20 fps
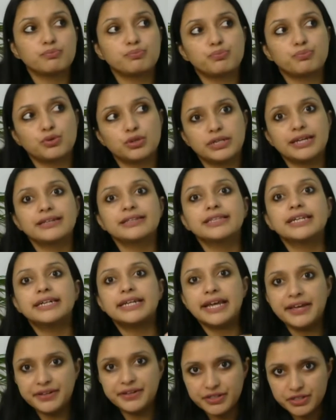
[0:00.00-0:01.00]
putting
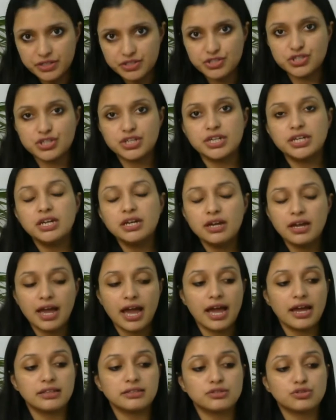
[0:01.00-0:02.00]
that energy,
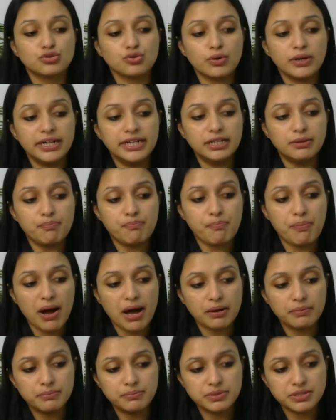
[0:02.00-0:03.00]
so it
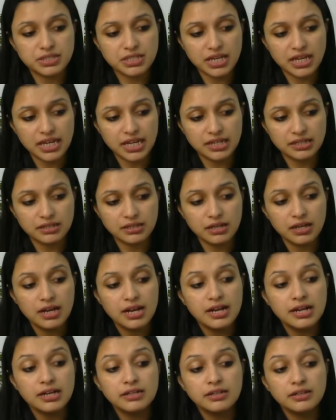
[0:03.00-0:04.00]
pumps in
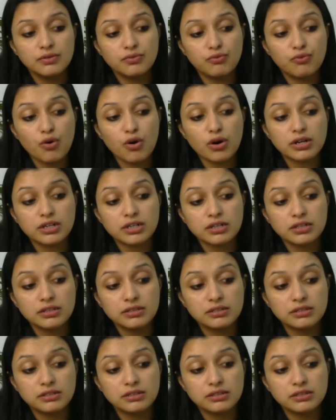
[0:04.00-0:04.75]
what?